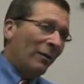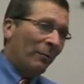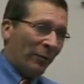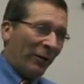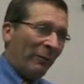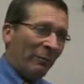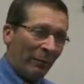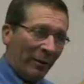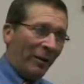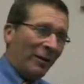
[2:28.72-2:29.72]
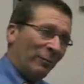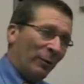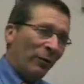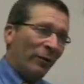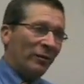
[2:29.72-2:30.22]
but they'll be probably cutting some
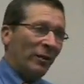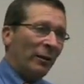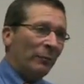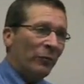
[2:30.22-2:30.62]
other things out.